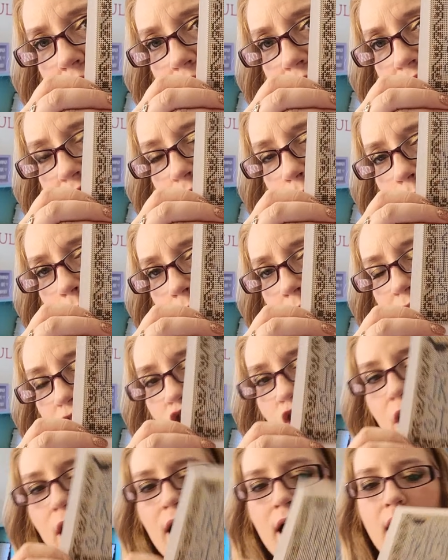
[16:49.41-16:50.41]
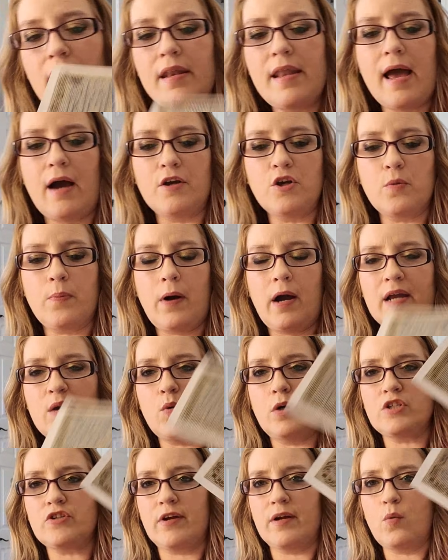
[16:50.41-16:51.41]
color so much. Now, you're
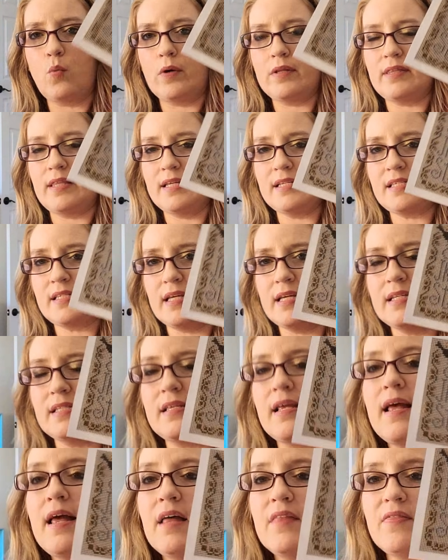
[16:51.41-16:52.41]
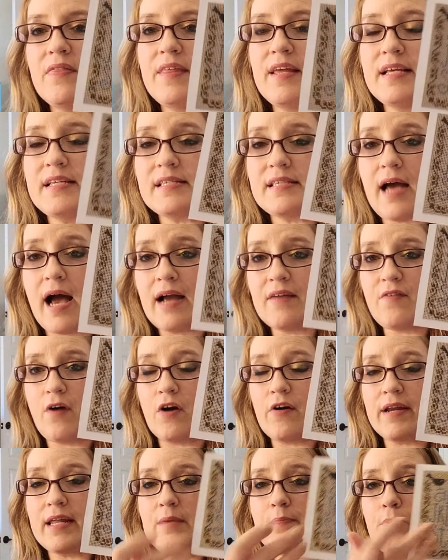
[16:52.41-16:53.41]
probably wondering what this is. This,
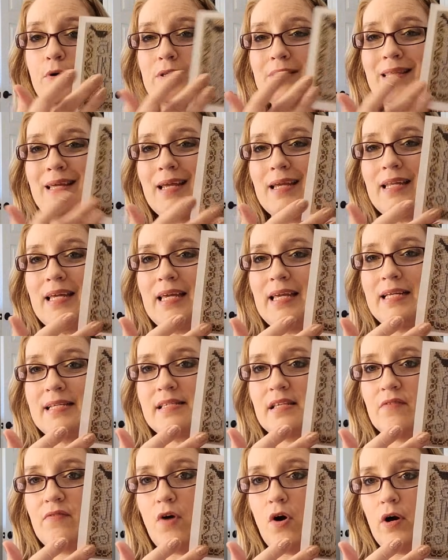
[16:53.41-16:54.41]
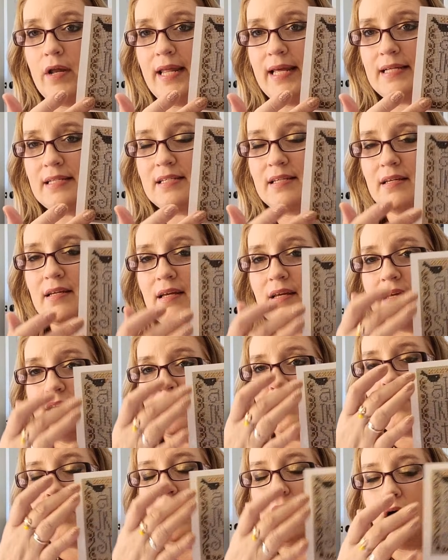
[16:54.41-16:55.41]
I've already put the adhesive on it
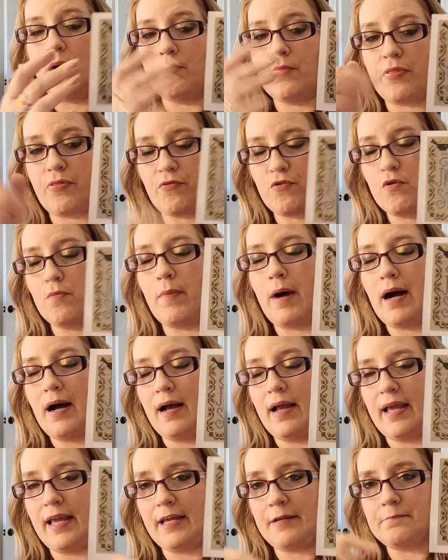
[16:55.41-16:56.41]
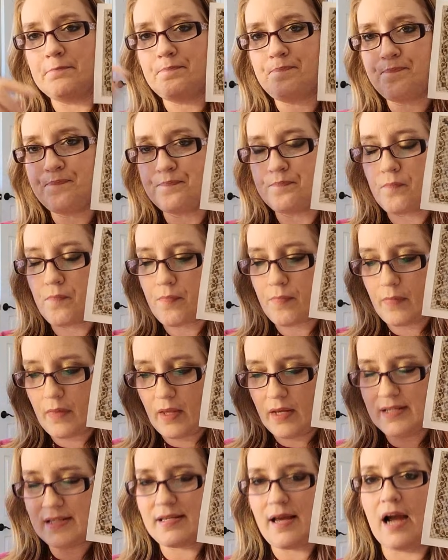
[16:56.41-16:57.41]
um, through my
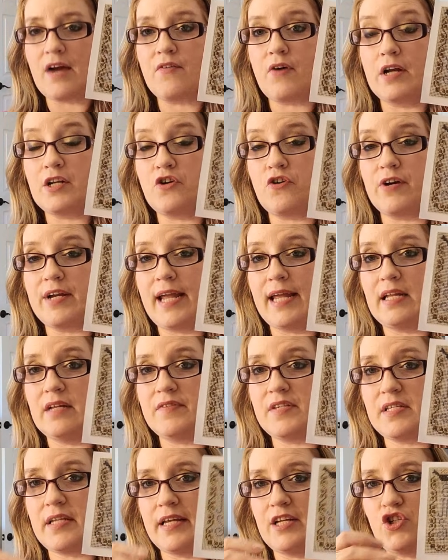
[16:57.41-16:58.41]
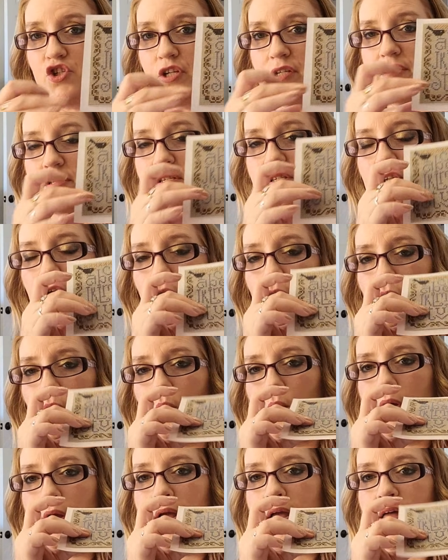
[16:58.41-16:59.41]
Xyron Creative Station.
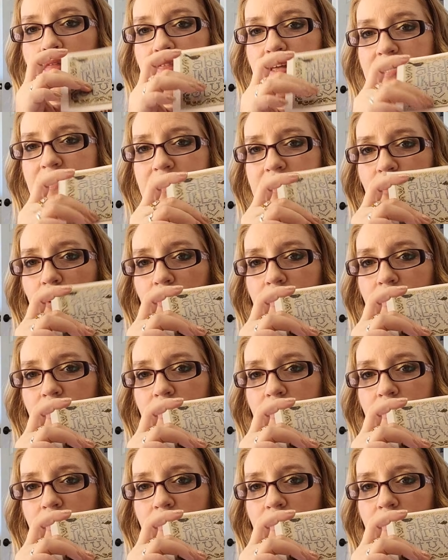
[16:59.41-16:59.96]
So this